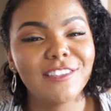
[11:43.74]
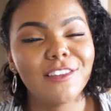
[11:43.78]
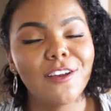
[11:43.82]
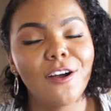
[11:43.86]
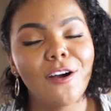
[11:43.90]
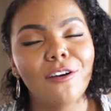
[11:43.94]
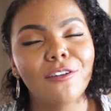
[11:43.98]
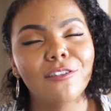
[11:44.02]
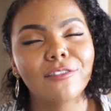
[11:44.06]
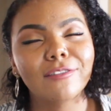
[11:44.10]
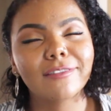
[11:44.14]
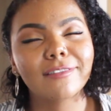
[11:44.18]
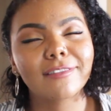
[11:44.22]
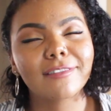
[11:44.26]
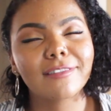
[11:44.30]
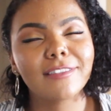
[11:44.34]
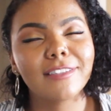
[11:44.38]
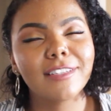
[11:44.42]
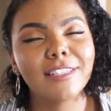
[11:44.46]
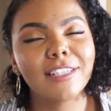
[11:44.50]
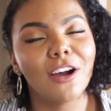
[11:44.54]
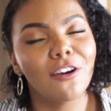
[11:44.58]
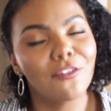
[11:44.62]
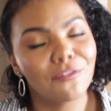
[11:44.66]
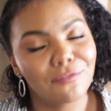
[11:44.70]
So
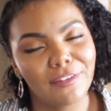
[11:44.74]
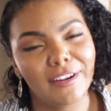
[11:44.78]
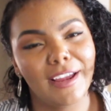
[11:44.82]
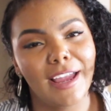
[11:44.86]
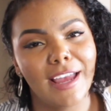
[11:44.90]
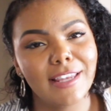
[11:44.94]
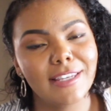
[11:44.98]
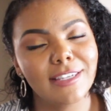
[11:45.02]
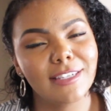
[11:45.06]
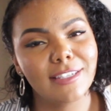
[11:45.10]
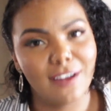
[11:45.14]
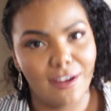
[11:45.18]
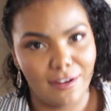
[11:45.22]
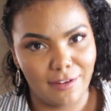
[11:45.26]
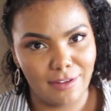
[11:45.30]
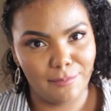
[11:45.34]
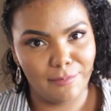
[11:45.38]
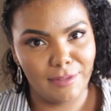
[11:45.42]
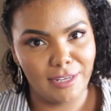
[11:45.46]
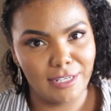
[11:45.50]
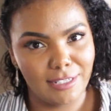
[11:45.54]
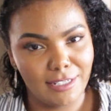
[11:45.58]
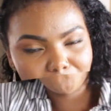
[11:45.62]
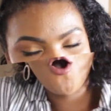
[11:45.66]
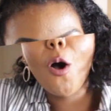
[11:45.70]
don't forget to
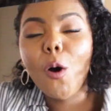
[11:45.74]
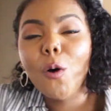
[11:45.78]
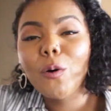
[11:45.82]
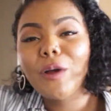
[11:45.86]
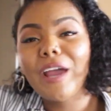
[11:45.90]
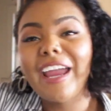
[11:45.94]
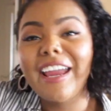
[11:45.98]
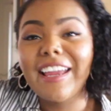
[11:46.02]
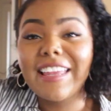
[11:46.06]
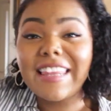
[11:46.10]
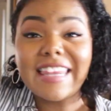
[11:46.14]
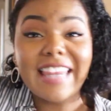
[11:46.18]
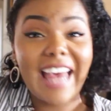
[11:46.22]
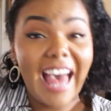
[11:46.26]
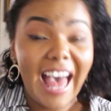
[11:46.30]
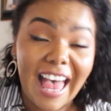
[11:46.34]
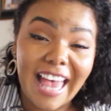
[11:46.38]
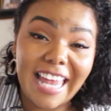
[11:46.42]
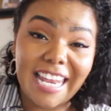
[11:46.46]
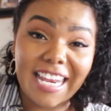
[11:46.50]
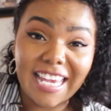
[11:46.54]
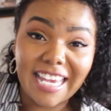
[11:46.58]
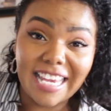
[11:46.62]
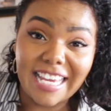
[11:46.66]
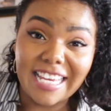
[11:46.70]
document it. Okay,
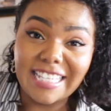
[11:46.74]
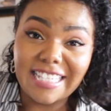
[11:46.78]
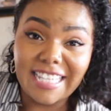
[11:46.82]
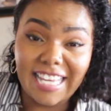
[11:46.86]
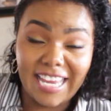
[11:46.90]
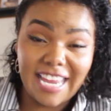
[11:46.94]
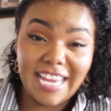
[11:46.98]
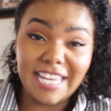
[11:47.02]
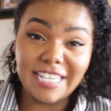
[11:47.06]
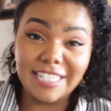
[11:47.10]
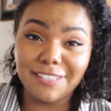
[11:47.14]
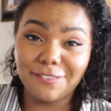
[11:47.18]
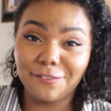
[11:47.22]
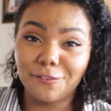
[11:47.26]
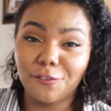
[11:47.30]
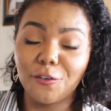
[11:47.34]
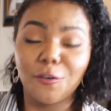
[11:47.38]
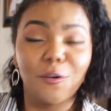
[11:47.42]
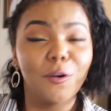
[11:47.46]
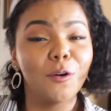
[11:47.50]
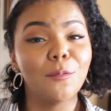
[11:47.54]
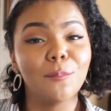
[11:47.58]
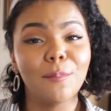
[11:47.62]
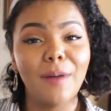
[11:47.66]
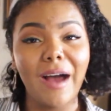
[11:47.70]
that is it
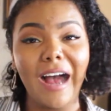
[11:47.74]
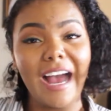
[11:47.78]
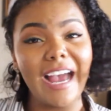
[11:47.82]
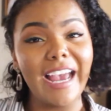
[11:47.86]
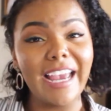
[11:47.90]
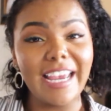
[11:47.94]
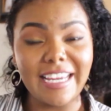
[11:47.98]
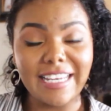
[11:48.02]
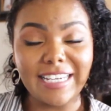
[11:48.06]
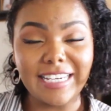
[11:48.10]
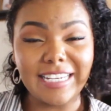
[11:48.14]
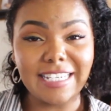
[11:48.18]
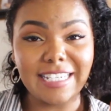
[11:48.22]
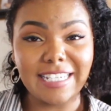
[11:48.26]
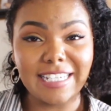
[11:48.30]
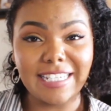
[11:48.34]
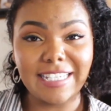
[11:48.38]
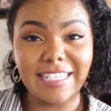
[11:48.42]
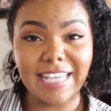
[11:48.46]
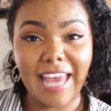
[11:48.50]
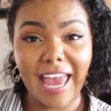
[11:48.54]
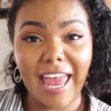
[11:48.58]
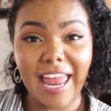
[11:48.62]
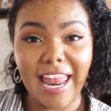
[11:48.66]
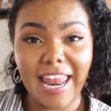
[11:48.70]
for my
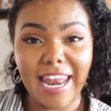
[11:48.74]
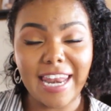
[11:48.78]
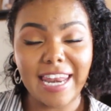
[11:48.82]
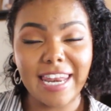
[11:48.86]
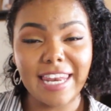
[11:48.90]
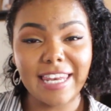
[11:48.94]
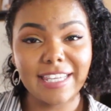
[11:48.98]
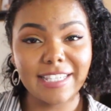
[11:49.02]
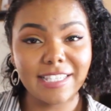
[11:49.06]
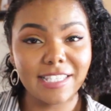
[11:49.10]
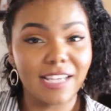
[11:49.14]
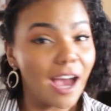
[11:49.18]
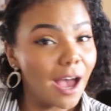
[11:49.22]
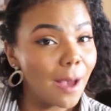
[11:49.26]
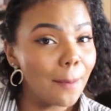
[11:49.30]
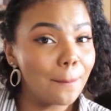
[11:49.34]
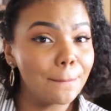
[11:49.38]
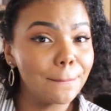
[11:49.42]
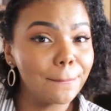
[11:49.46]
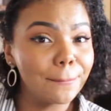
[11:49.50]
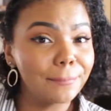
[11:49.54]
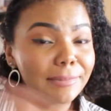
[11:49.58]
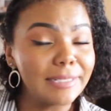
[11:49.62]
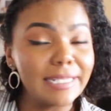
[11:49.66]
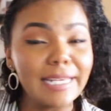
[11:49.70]
10
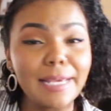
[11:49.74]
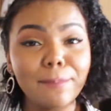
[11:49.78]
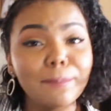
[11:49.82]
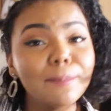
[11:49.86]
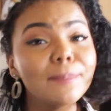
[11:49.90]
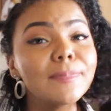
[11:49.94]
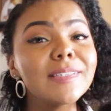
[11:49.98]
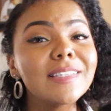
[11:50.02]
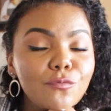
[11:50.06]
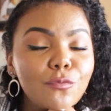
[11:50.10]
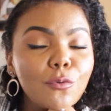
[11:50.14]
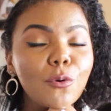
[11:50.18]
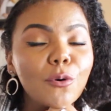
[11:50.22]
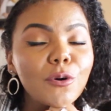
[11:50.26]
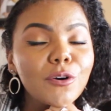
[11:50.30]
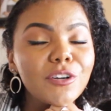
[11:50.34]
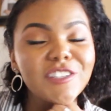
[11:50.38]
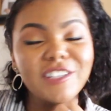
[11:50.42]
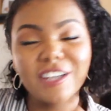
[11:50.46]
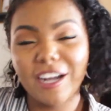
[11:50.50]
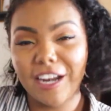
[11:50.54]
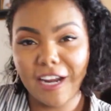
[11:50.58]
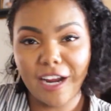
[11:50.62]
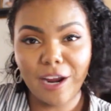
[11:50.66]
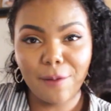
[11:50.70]
top tips for
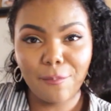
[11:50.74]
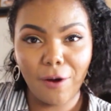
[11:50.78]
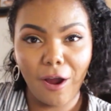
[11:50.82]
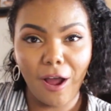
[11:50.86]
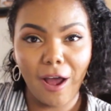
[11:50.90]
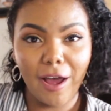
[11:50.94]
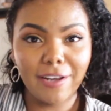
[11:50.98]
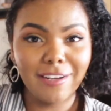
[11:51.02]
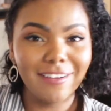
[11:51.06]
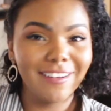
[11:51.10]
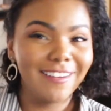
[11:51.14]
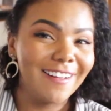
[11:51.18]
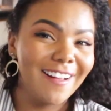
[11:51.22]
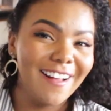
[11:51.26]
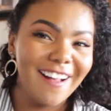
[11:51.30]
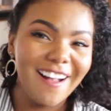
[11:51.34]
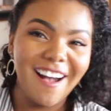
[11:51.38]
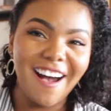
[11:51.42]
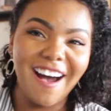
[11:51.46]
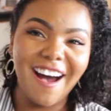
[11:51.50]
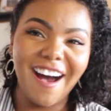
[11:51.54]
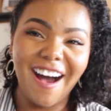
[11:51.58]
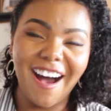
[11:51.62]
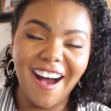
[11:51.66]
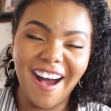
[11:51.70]
studying abroad.
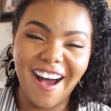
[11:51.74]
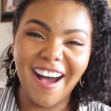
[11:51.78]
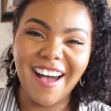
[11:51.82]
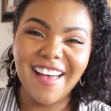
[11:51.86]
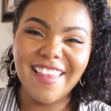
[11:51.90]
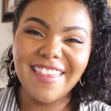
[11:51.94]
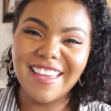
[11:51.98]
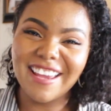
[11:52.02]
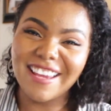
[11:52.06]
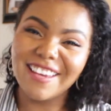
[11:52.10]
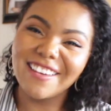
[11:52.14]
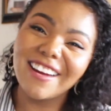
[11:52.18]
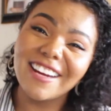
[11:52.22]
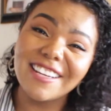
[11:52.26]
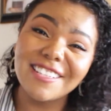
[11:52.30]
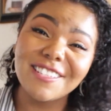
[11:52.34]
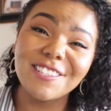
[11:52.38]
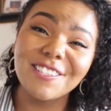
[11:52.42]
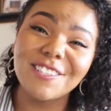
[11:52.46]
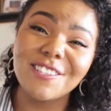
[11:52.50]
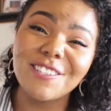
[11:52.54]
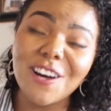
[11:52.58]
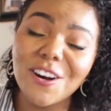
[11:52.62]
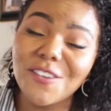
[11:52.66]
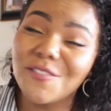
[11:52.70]
Thank you
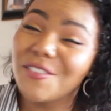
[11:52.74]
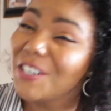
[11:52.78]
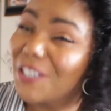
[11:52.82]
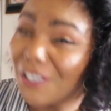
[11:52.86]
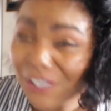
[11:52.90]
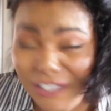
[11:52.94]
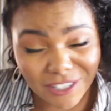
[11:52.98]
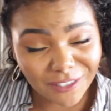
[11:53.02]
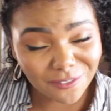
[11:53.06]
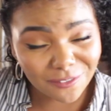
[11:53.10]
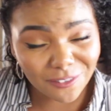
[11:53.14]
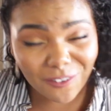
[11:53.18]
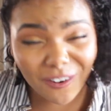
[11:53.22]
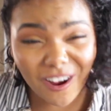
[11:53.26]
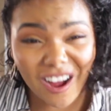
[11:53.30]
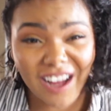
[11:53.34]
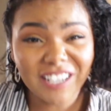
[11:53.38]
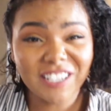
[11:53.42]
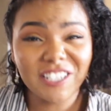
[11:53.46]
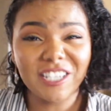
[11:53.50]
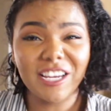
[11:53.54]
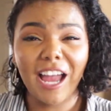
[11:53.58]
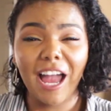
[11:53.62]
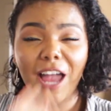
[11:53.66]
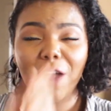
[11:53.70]
guys so much for
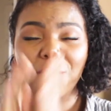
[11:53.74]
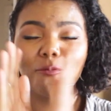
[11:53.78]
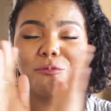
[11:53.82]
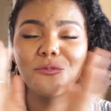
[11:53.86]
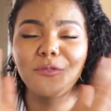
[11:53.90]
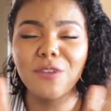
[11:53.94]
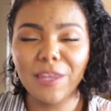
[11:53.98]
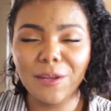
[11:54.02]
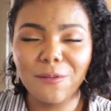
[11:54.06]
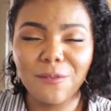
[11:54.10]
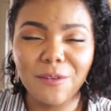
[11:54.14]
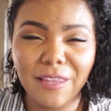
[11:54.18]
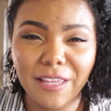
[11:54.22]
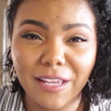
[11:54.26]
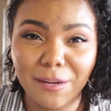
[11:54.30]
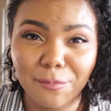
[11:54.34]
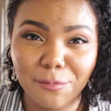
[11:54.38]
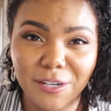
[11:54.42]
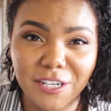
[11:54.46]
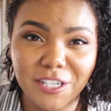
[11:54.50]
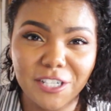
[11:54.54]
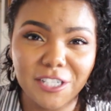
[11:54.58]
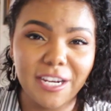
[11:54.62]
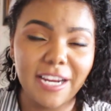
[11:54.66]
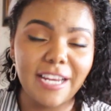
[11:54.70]
watching. I really
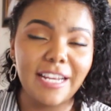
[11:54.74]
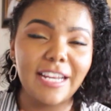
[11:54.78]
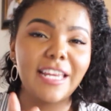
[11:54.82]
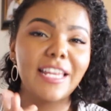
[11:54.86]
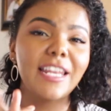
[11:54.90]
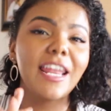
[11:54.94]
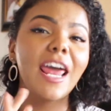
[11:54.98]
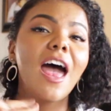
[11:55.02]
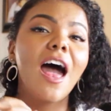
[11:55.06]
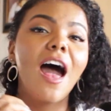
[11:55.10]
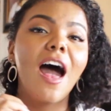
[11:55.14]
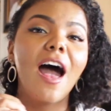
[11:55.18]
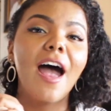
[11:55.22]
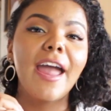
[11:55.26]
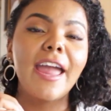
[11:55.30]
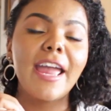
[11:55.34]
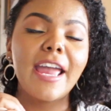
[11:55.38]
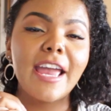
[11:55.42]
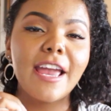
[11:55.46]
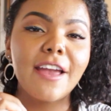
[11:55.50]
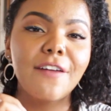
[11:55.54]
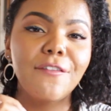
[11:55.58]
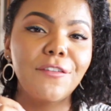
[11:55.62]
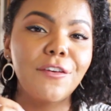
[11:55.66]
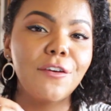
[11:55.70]
appreciate it.
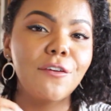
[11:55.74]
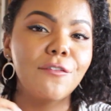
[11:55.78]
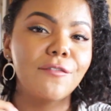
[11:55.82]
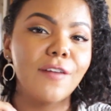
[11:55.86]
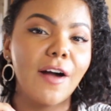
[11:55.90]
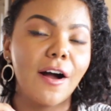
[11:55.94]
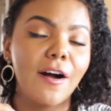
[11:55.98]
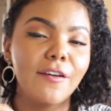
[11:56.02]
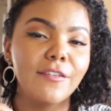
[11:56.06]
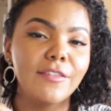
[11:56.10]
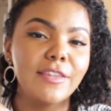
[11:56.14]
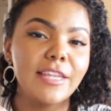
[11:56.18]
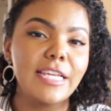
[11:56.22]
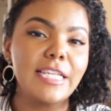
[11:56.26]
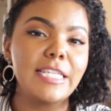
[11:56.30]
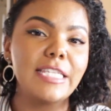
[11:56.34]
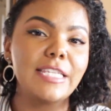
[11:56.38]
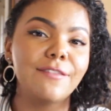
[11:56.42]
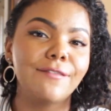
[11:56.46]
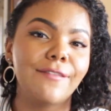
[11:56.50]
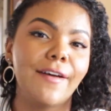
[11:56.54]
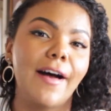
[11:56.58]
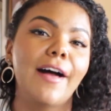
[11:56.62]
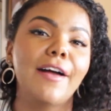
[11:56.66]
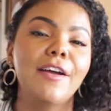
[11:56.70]
If you found this
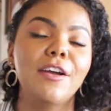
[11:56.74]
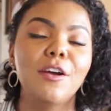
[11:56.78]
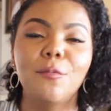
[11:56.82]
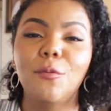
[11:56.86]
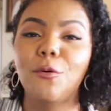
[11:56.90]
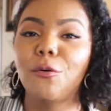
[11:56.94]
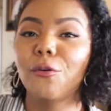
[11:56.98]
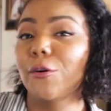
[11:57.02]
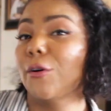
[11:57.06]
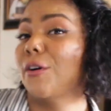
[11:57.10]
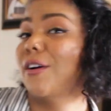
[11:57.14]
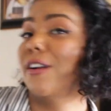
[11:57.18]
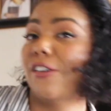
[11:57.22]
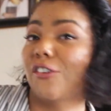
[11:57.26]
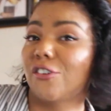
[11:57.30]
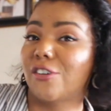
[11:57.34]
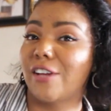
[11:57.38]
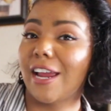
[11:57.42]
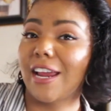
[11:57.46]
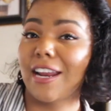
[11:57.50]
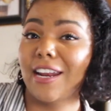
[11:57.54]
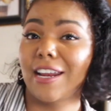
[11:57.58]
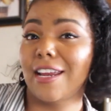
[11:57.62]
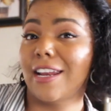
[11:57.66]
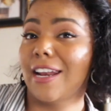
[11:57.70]
valuable or
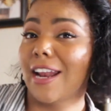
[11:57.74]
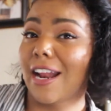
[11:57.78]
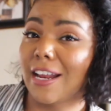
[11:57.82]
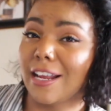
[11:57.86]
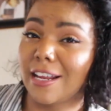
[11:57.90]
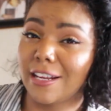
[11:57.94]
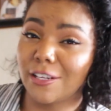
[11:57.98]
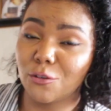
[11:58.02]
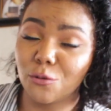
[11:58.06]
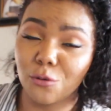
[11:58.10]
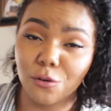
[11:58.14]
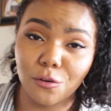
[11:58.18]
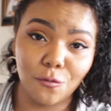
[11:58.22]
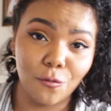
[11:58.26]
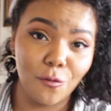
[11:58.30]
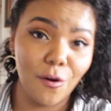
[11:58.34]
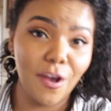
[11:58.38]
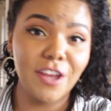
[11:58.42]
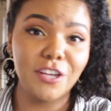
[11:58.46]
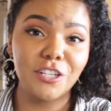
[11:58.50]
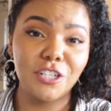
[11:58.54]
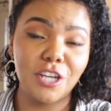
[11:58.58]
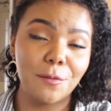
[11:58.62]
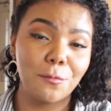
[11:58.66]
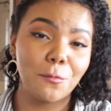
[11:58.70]
entertaining in any sort of
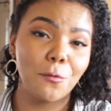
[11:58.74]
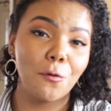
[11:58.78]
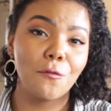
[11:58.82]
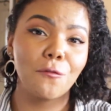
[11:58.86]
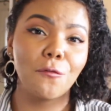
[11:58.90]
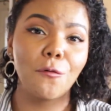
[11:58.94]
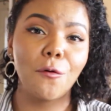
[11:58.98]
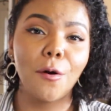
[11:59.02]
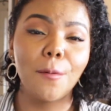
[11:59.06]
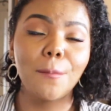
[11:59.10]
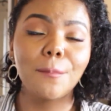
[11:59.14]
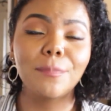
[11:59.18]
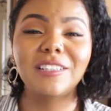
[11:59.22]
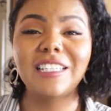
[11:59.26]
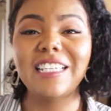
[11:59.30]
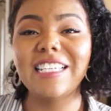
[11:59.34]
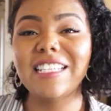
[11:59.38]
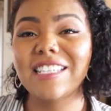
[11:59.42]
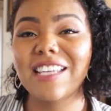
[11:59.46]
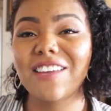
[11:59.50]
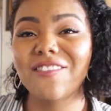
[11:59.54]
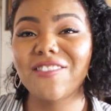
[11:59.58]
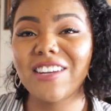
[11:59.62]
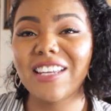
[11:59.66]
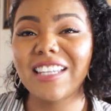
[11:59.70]
way, shape, or form,
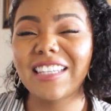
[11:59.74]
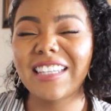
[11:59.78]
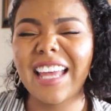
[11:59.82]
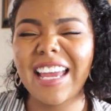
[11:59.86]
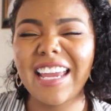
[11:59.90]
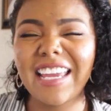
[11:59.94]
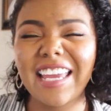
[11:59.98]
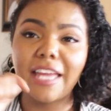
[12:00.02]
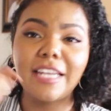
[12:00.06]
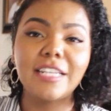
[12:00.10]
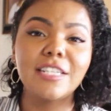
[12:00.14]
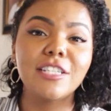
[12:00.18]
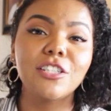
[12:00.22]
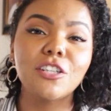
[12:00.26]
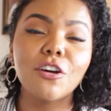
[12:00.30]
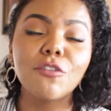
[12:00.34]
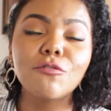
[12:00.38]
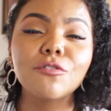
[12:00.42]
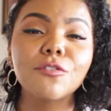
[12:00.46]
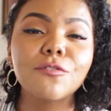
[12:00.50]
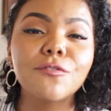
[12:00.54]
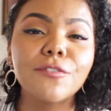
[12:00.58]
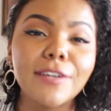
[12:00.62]
please give it a like. And don't